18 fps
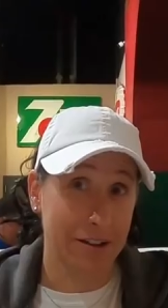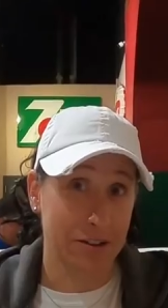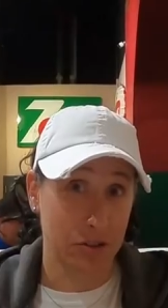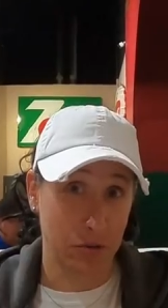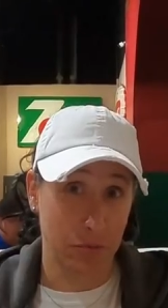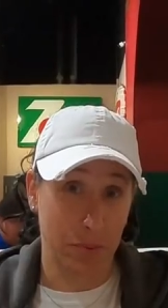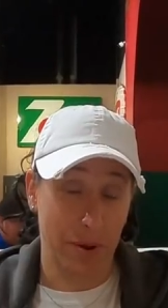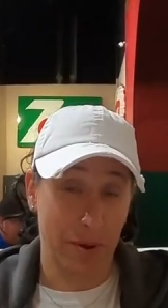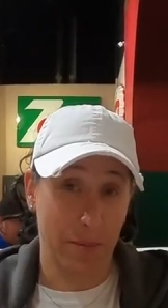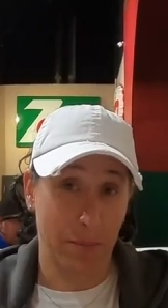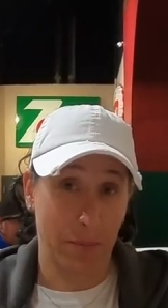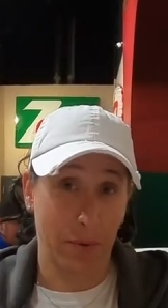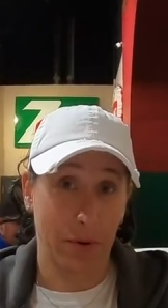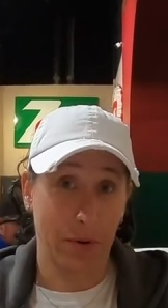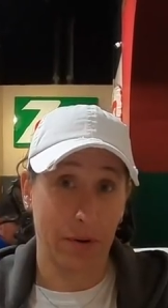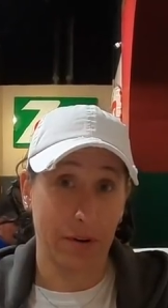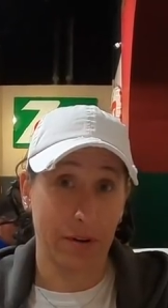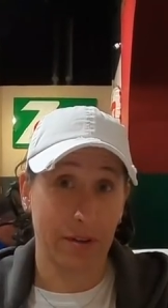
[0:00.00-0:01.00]
Doctor
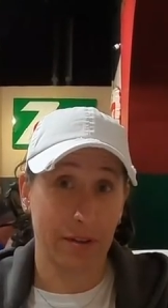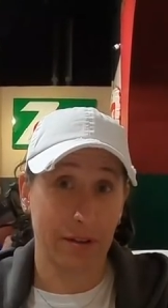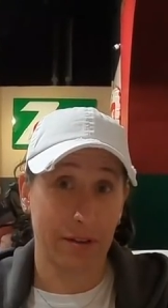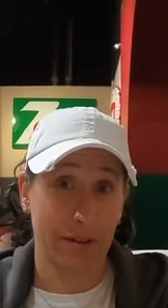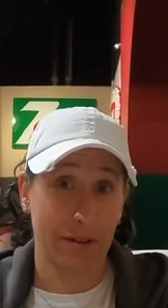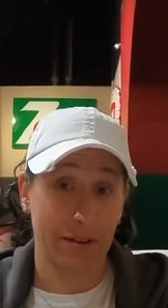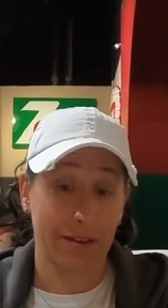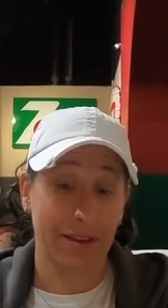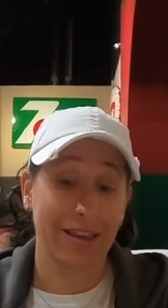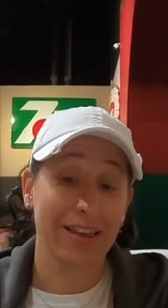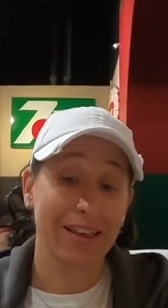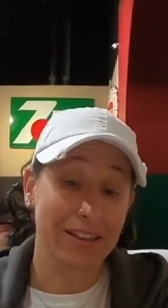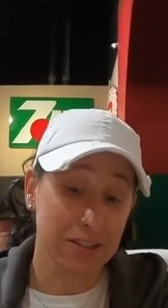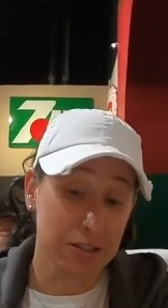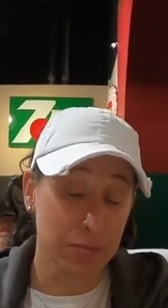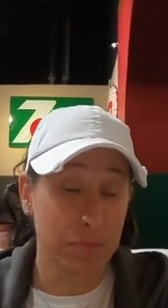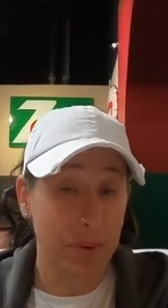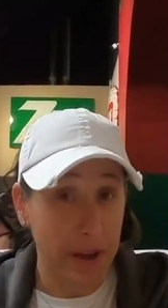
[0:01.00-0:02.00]
Pepper
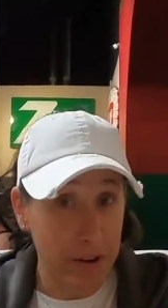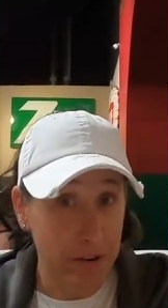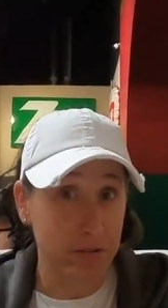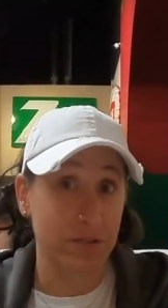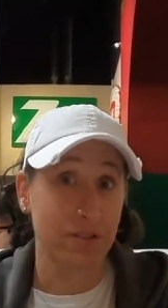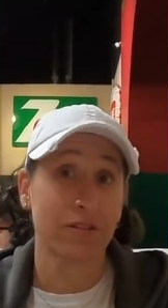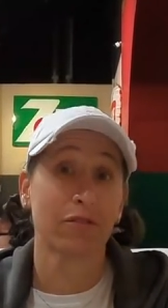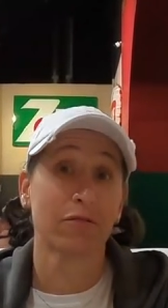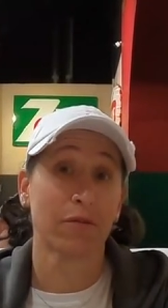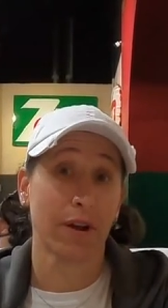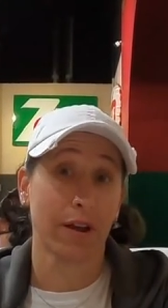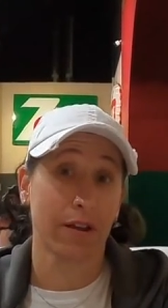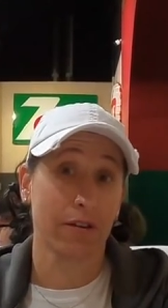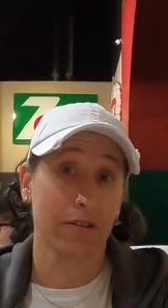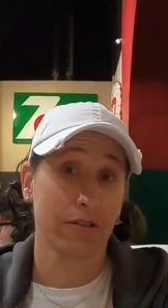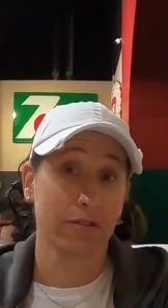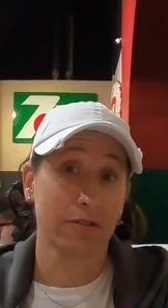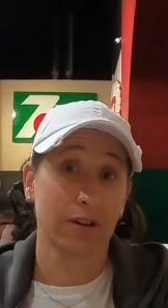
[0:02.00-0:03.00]
is better than the
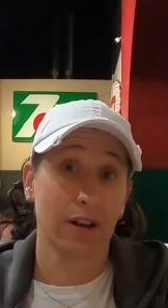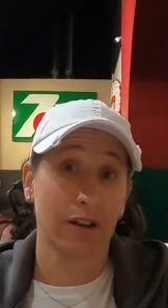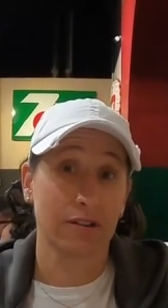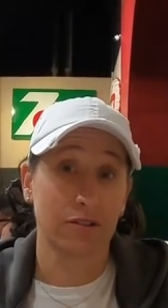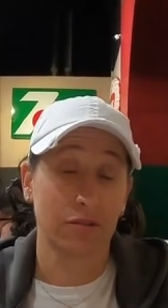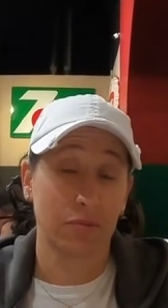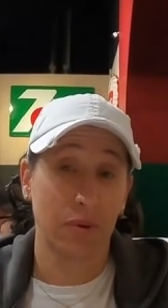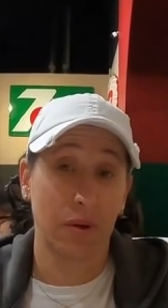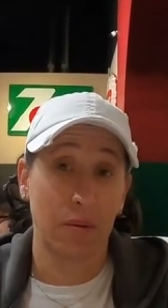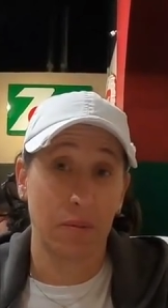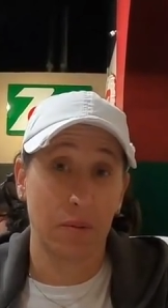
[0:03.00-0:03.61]
regular Doctor